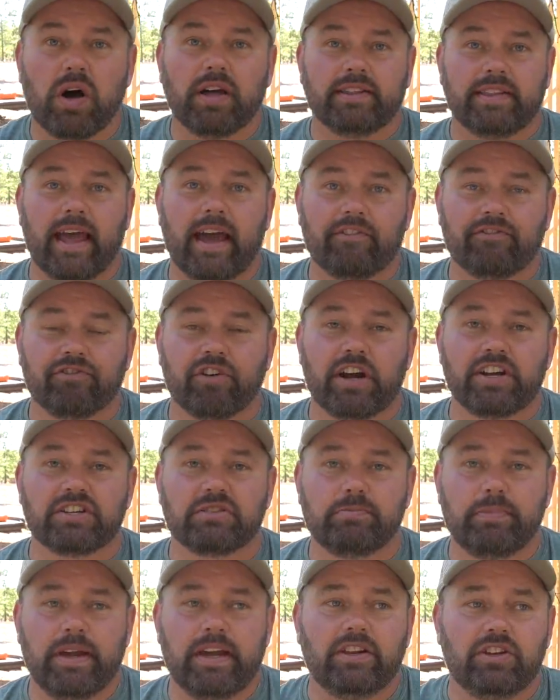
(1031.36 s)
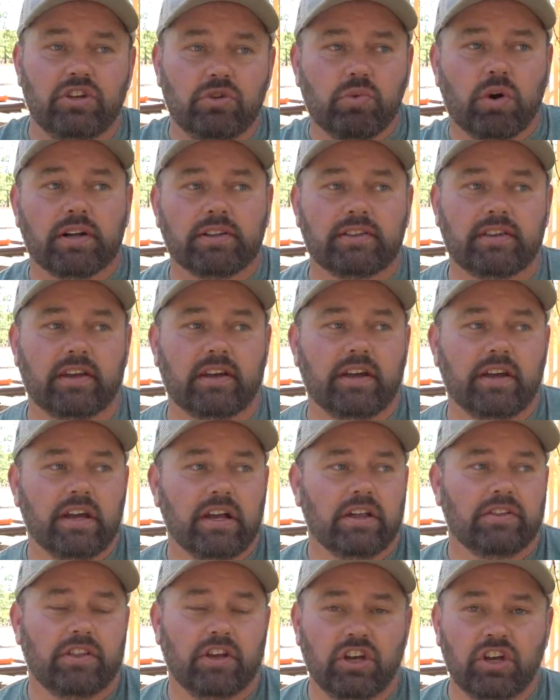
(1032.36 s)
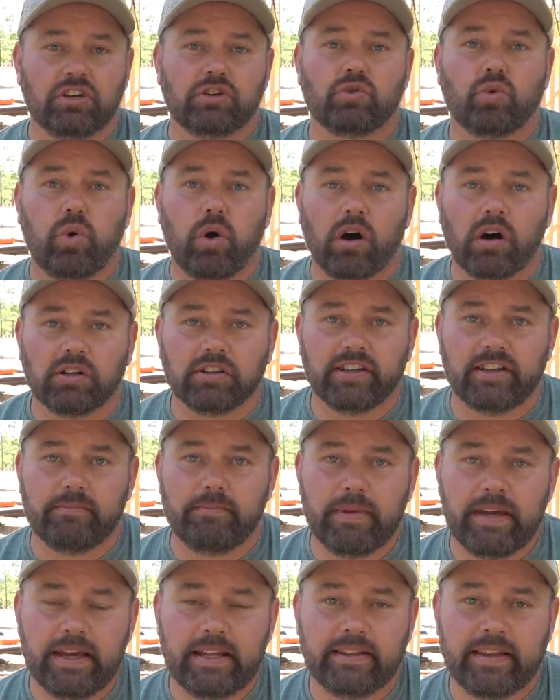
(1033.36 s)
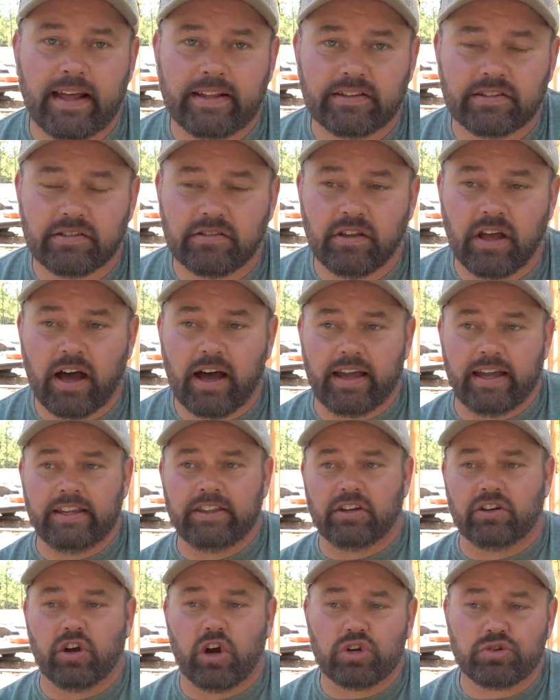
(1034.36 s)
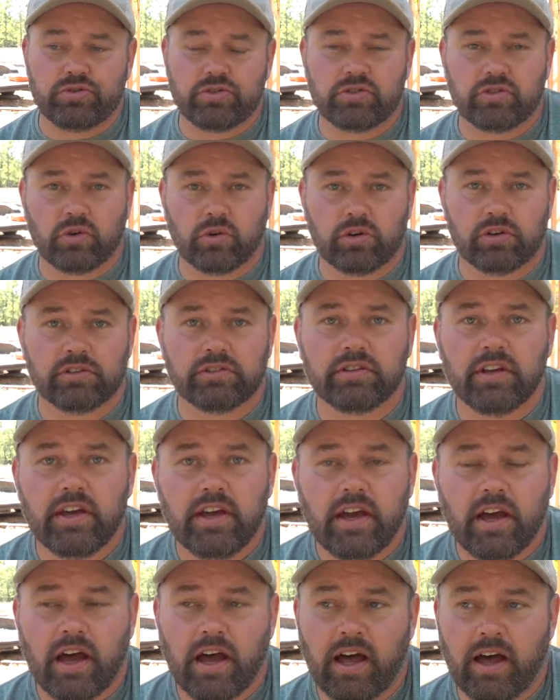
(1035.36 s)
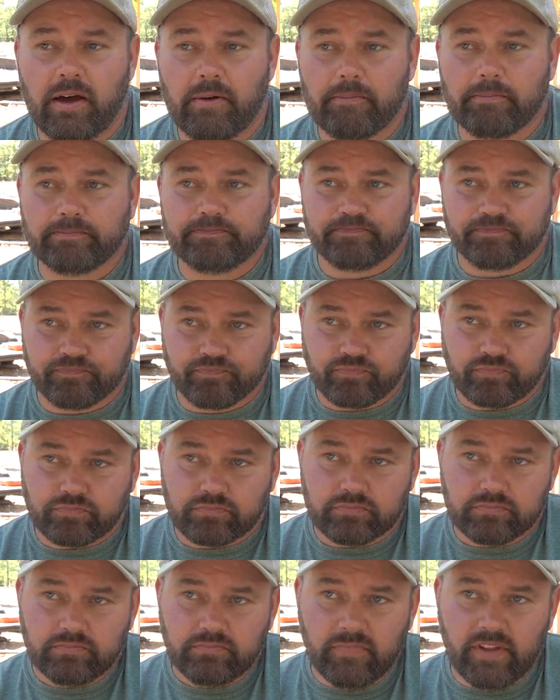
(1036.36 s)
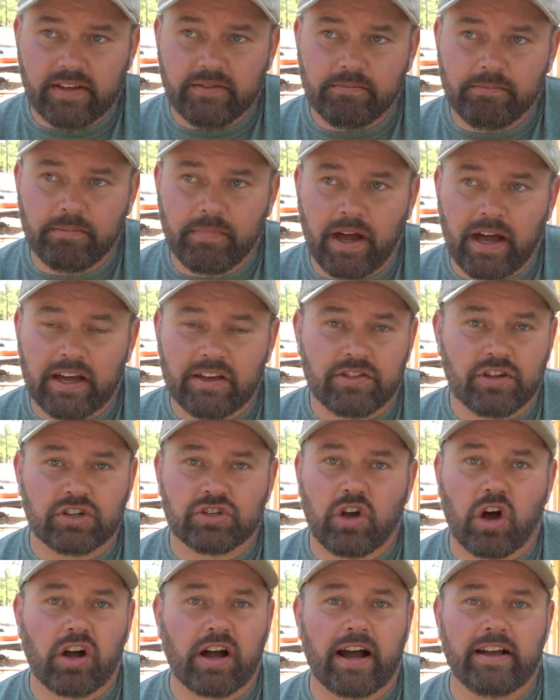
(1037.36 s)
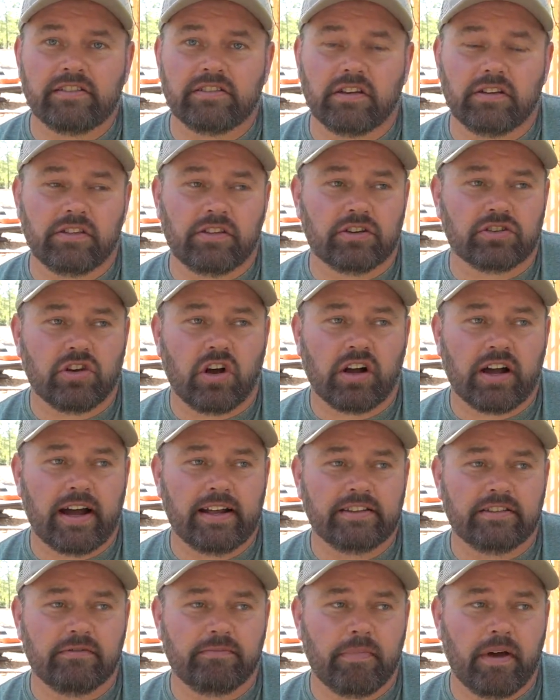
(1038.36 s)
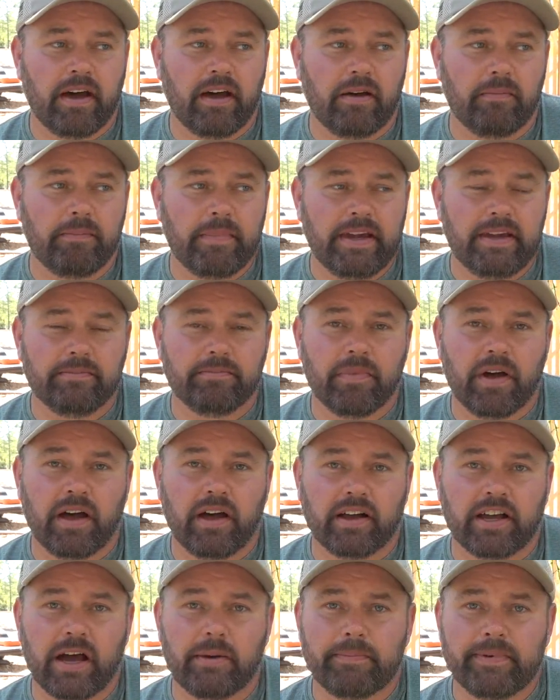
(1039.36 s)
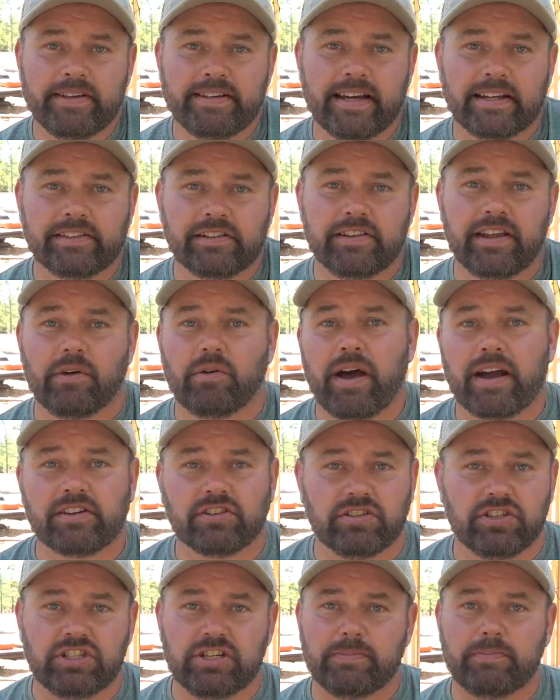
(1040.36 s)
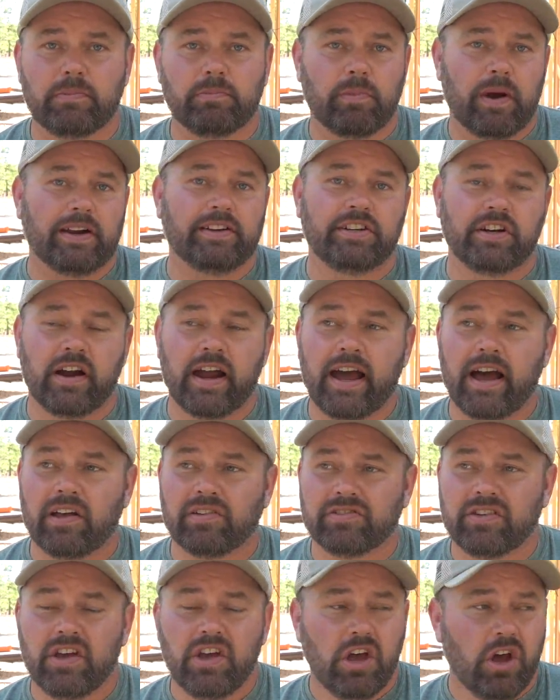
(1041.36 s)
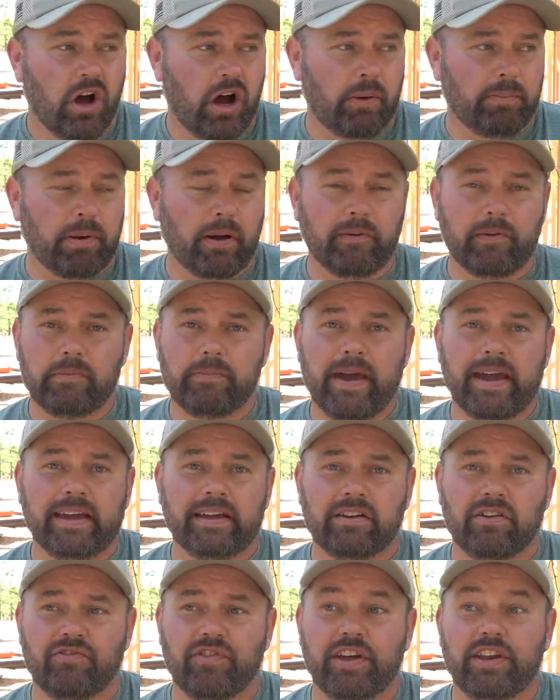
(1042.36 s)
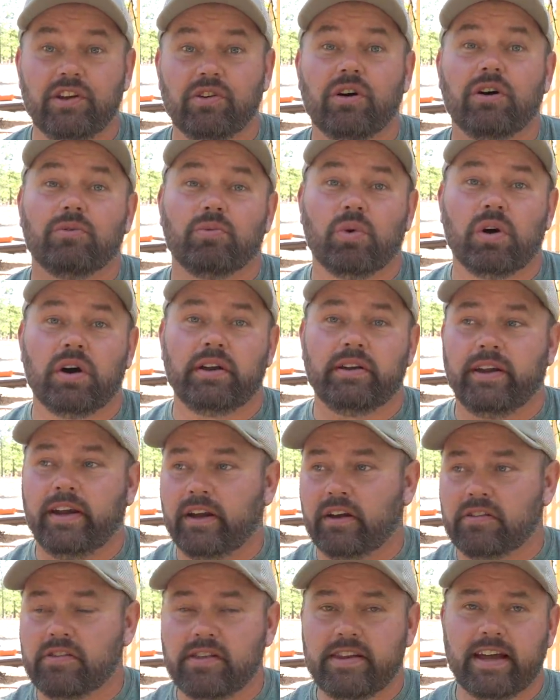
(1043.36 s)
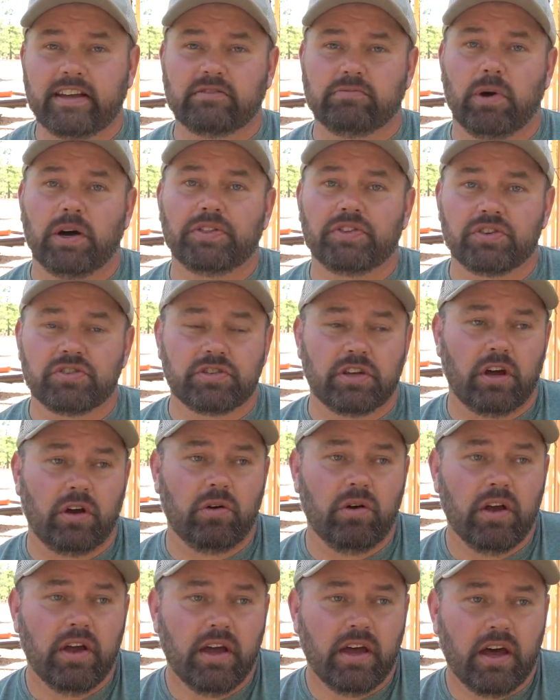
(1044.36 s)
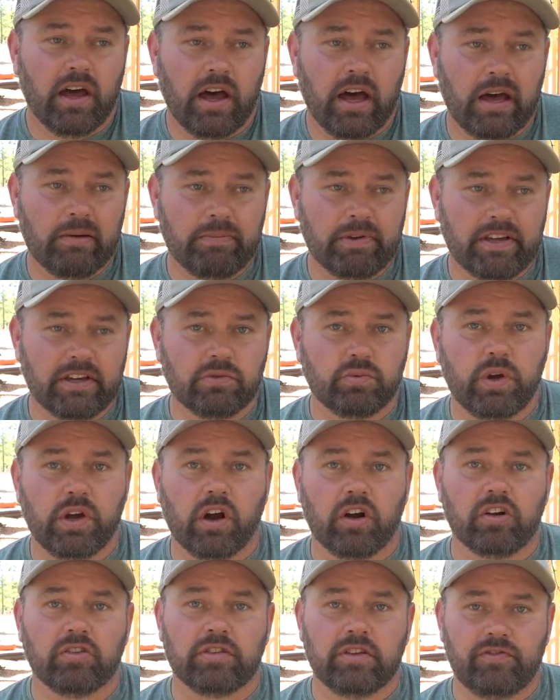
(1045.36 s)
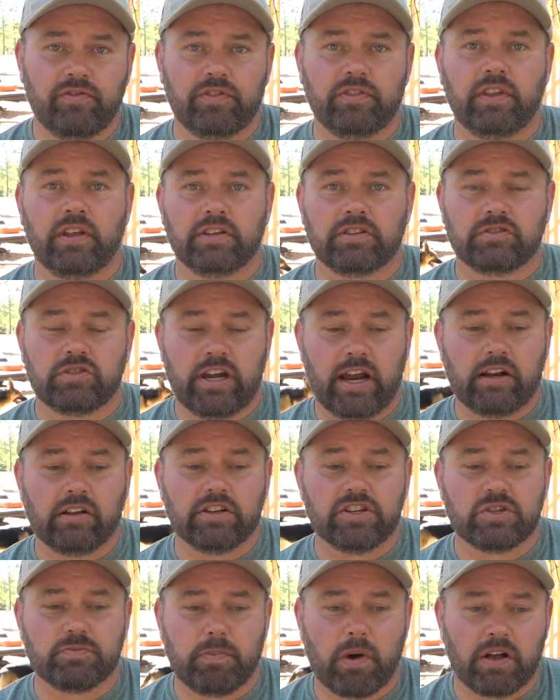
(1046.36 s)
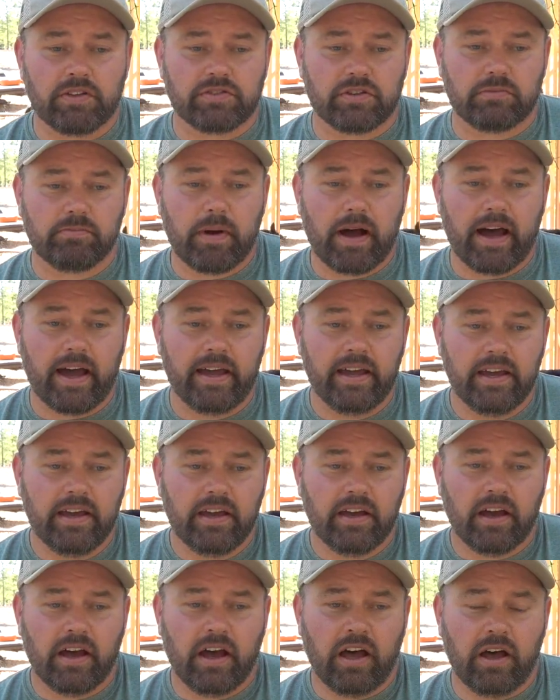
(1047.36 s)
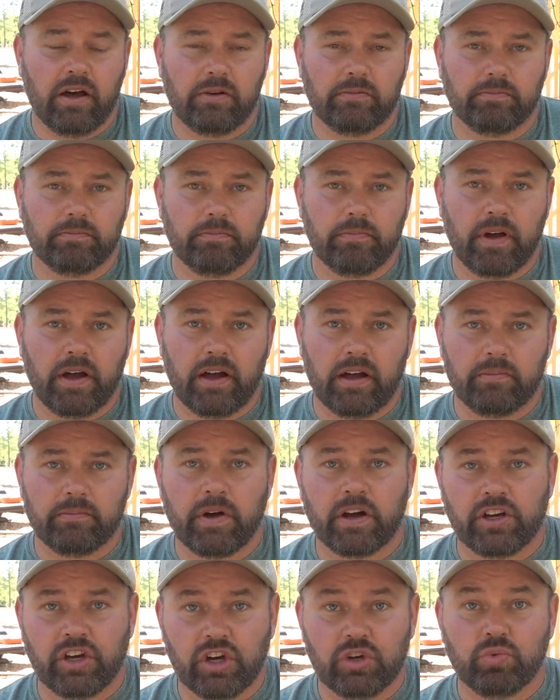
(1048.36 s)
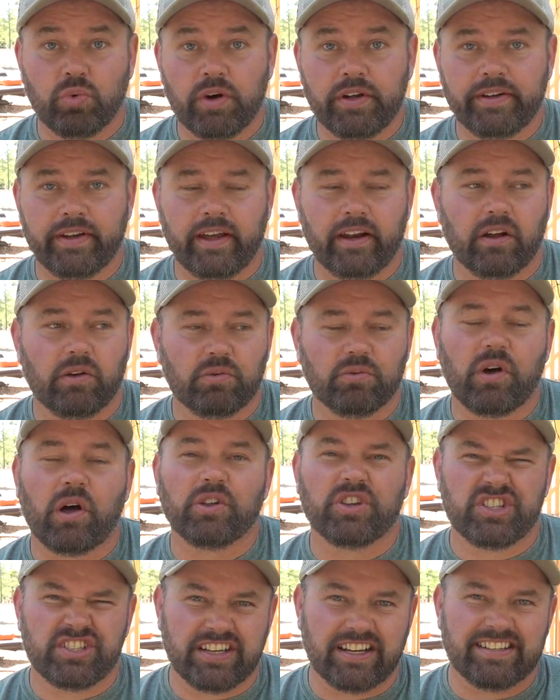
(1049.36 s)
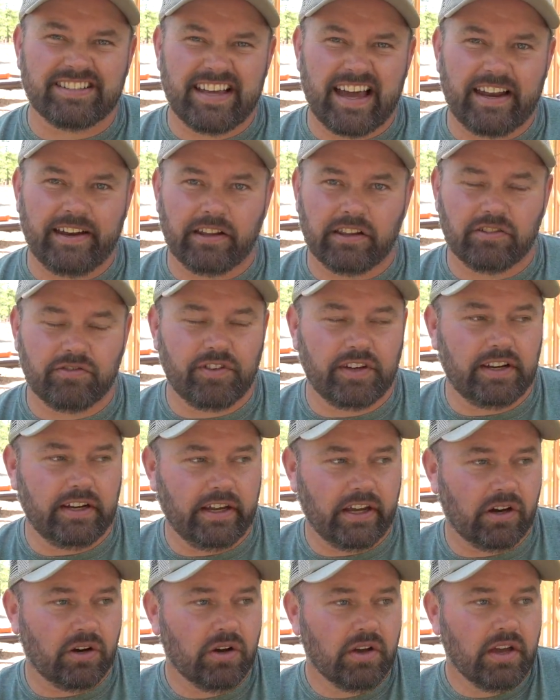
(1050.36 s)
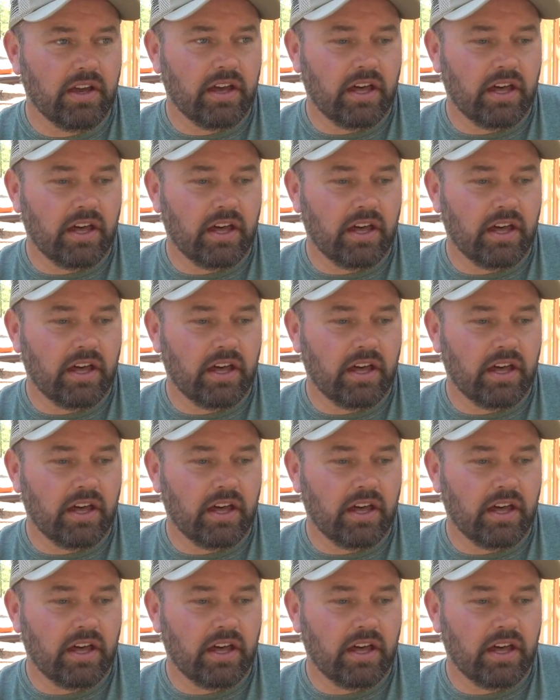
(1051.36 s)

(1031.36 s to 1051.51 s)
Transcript: want that fresh meat. You want the the good quality meat that's not in the grocery stores. Um, uh, there's all kinds of there's all kinds of uh, meat uh, companies out there that will actually ship them right to your house. I'll probably be making a video on one here in the next month or so um, because we are the, this channel is sponsored by um, um, a good one, and I'll, I'll, discuss that in another video.